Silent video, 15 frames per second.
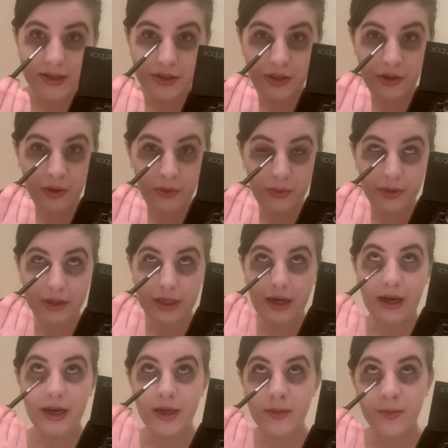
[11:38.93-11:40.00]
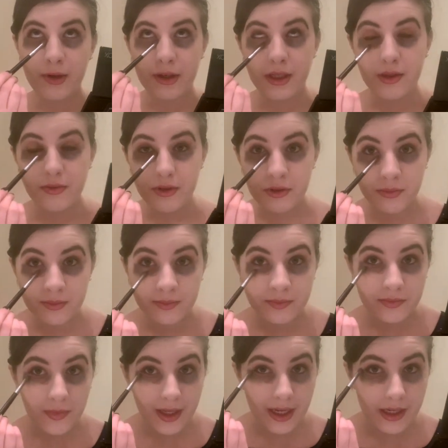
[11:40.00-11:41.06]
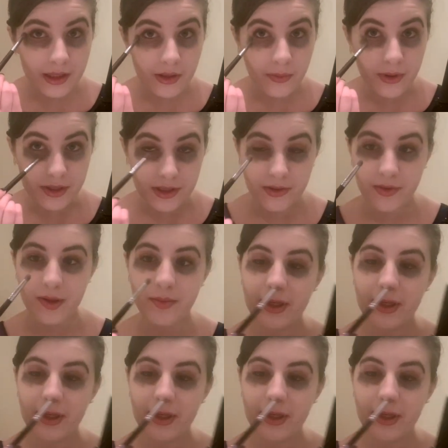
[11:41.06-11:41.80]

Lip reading: should note that I am not even getting the worst of it